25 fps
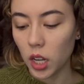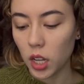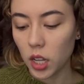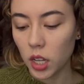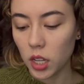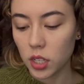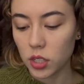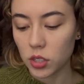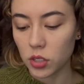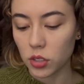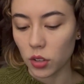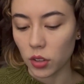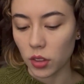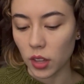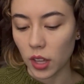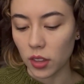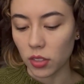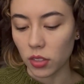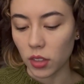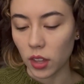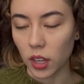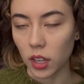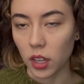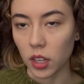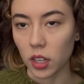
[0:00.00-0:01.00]
so that
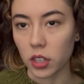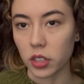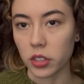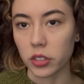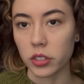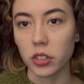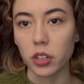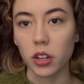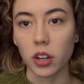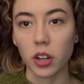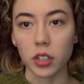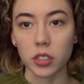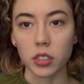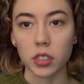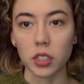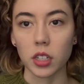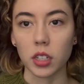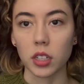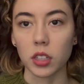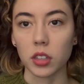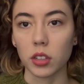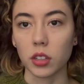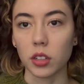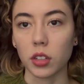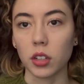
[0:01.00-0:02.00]
they can toss it
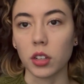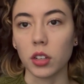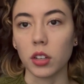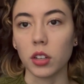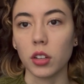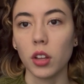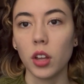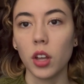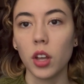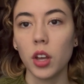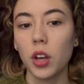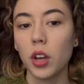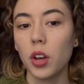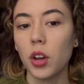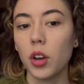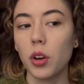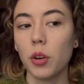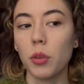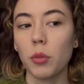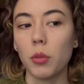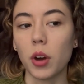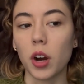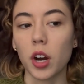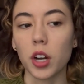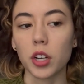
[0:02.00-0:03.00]
in the
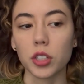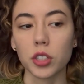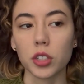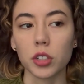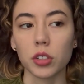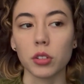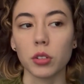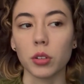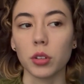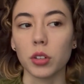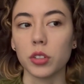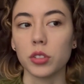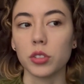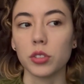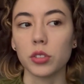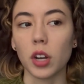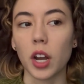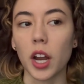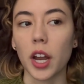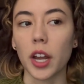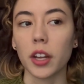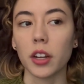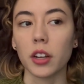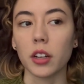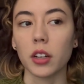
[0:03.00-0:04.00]
washer or
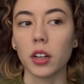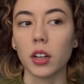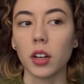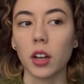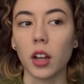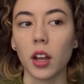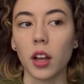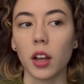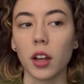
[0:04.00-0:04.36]
dryer.